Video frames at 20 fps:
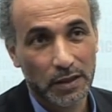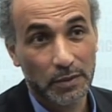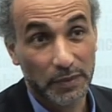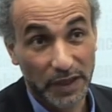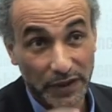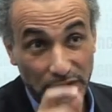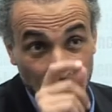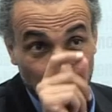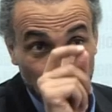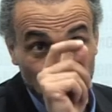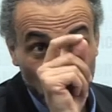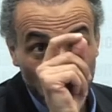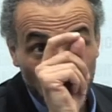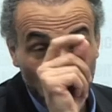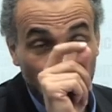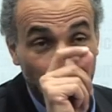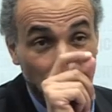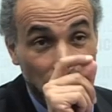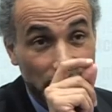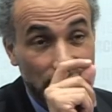But the, the
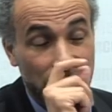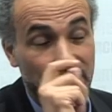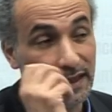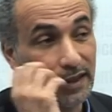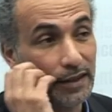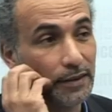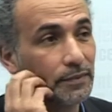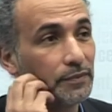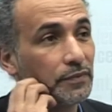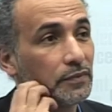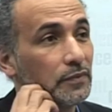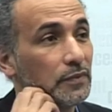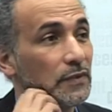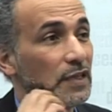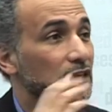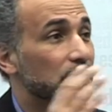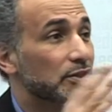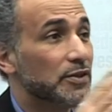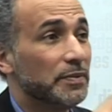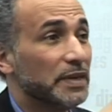why is there.
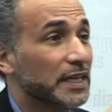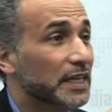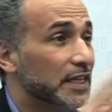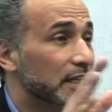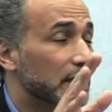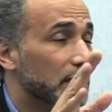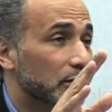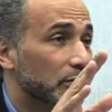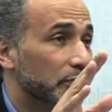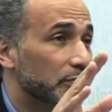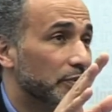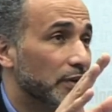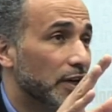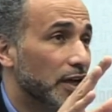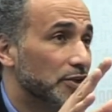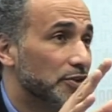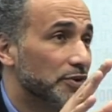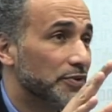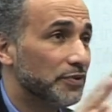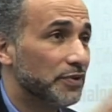It's the beginning of
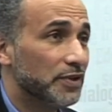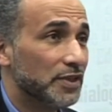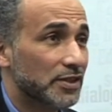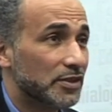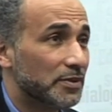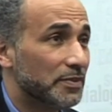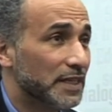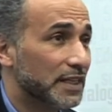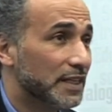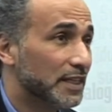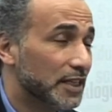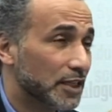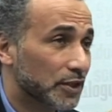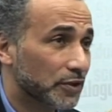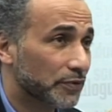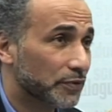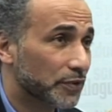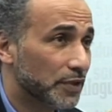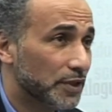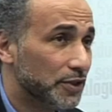philosophy, it's the beginning
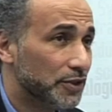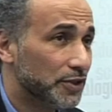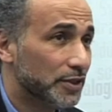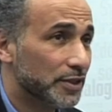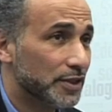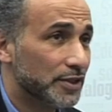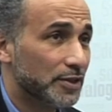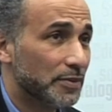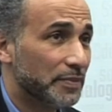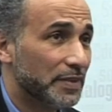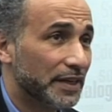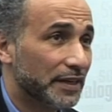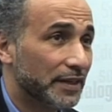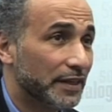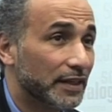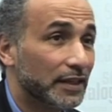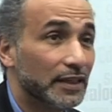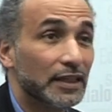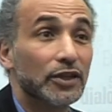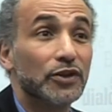of religion, it's the
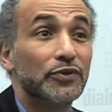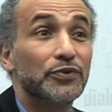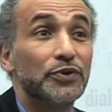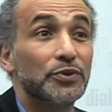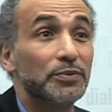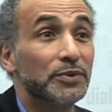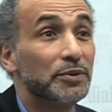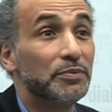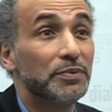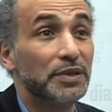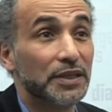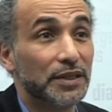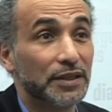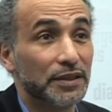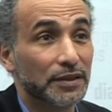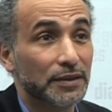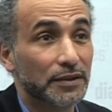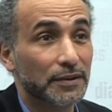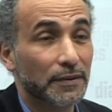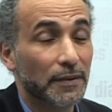beginning of human being.
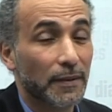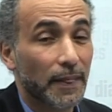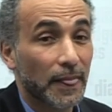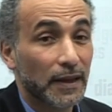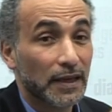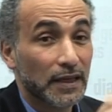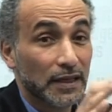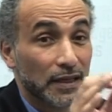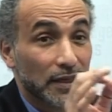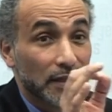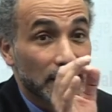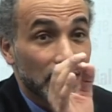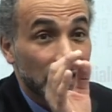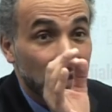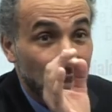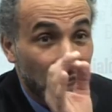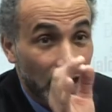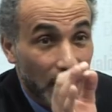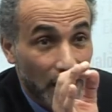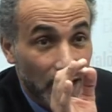
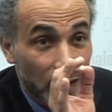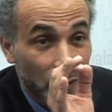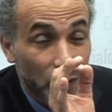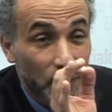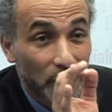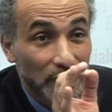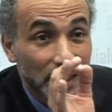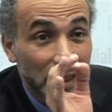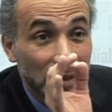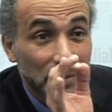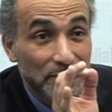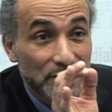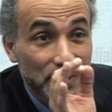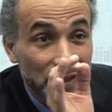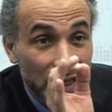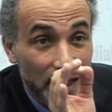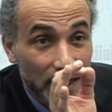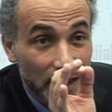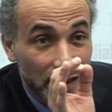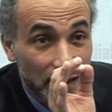Now, what I'm
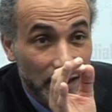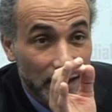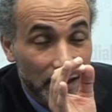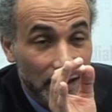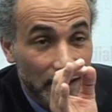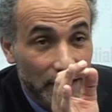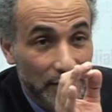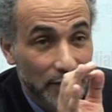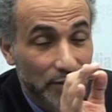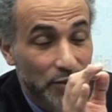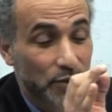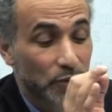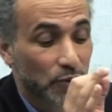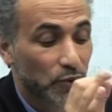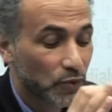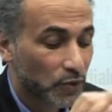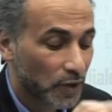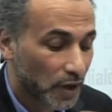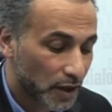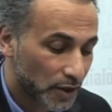saying is,
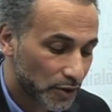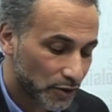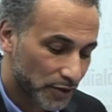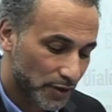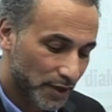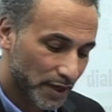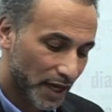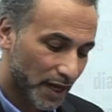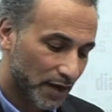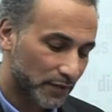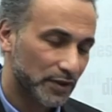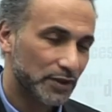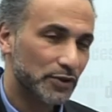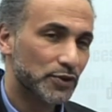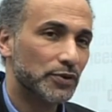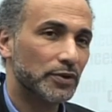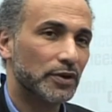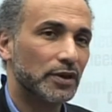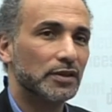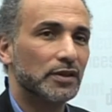why do you have in
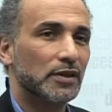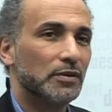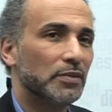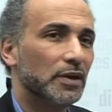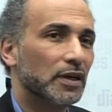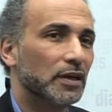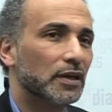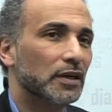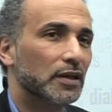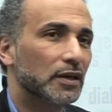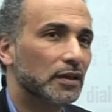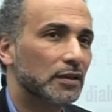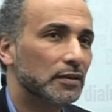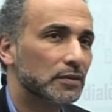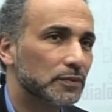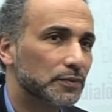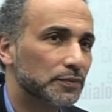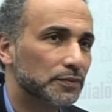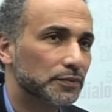Surah Al-Baqarah